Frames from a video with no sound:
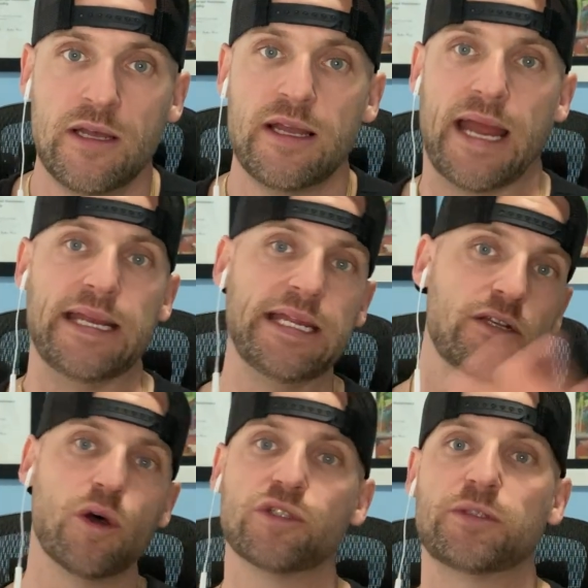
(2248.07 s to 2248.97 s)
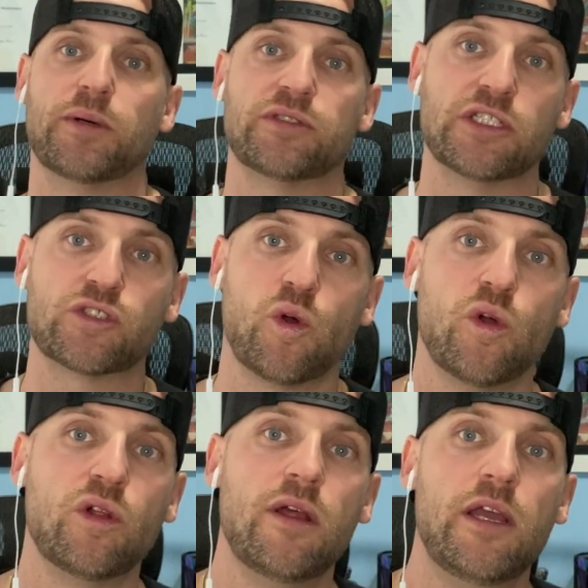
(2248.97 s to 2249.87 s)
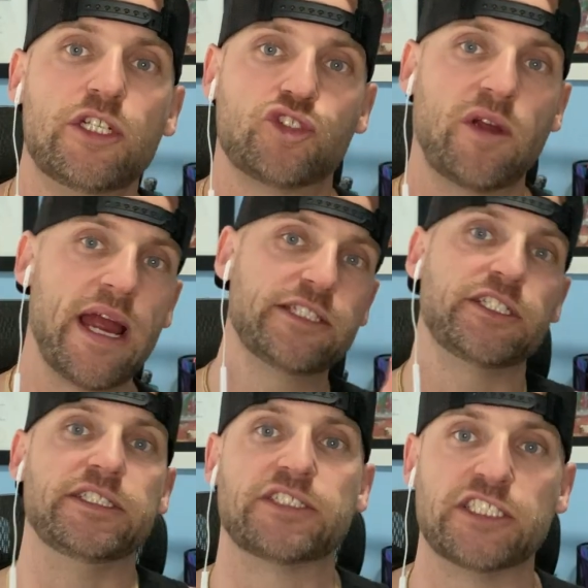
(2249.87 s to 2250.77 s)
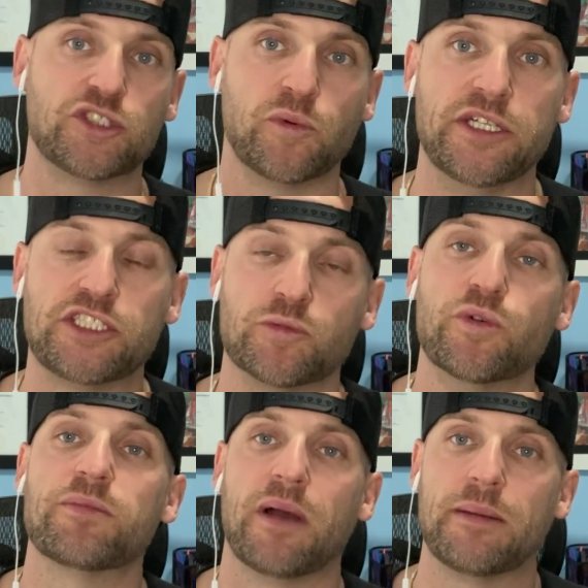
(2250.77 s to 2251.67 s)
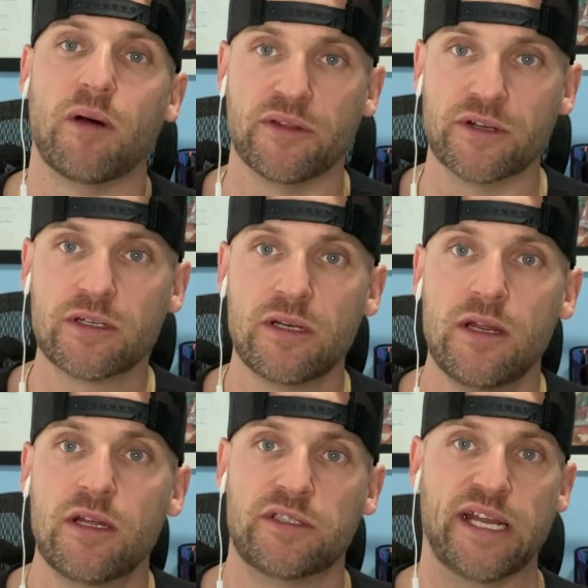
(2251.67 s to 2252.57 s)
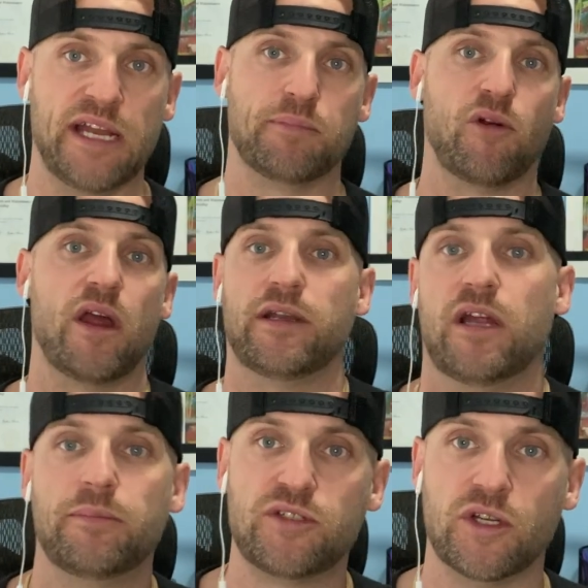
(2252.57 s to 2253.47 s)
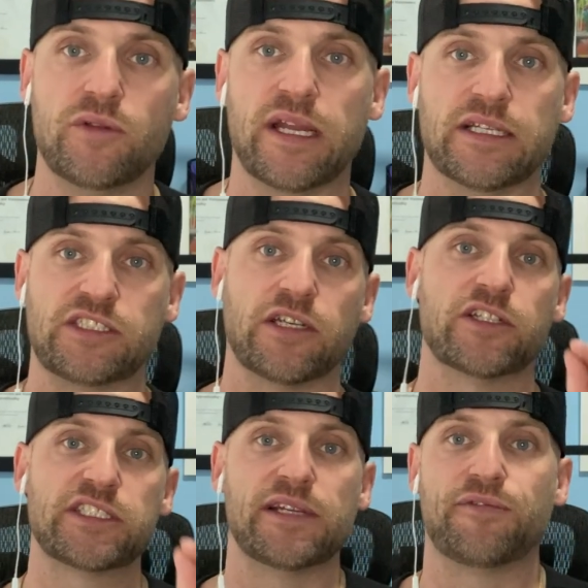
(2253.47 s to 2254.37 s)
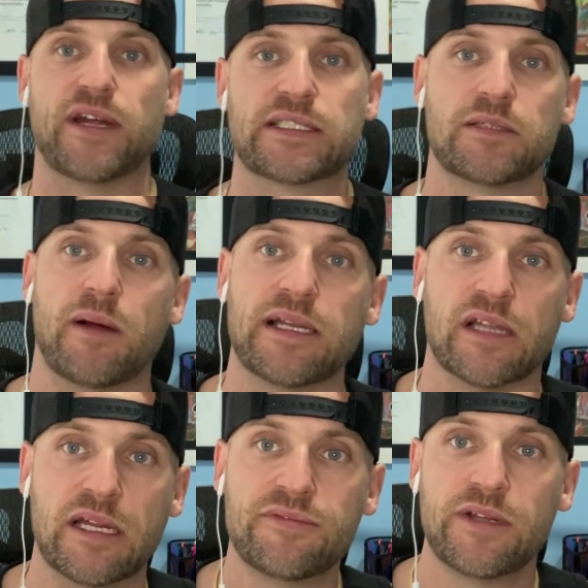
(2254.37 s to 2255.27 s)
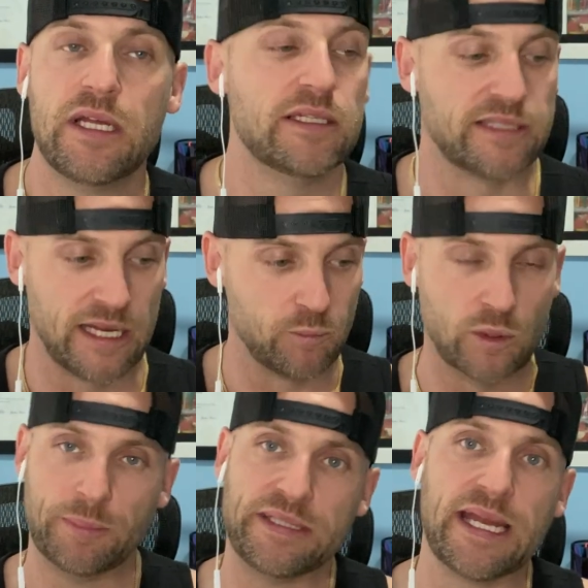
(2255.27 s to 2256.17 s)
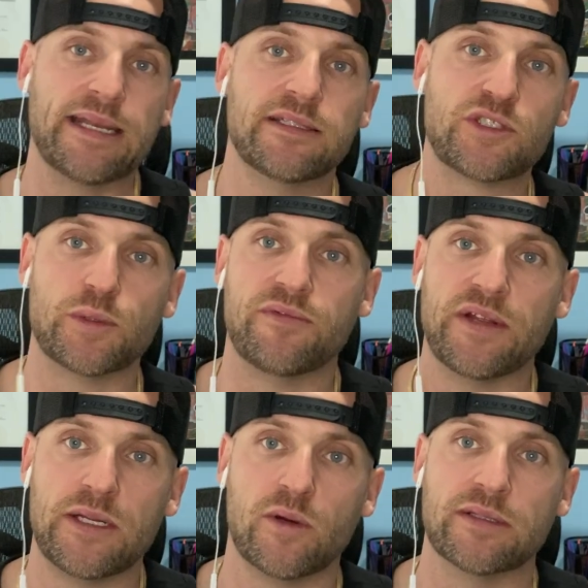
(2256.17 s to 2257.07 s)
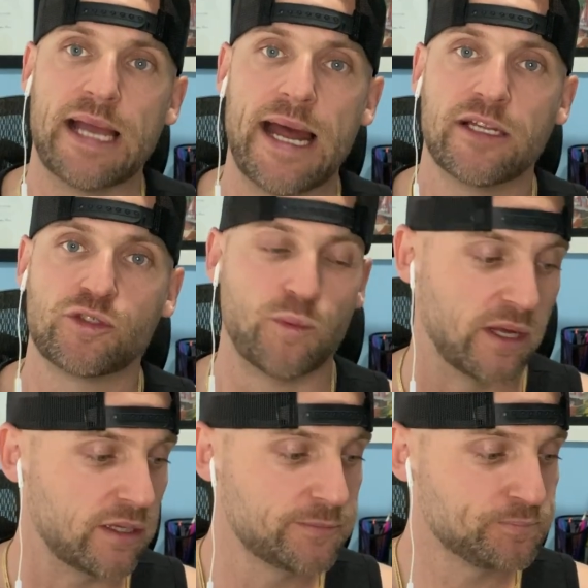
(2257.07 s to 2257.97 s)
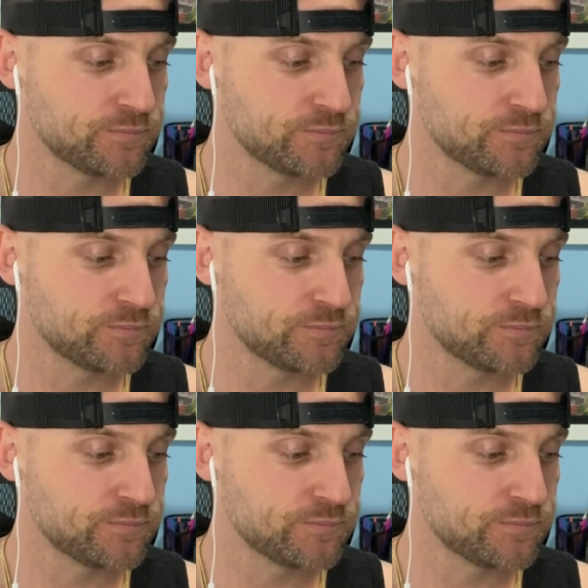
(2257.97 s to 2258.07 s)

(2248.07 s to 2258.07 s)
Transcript: And he knows about this whole tragedy situation with my mother that I had brought him up to, that has seriously affected my life, that I will be getting into a video on that as well.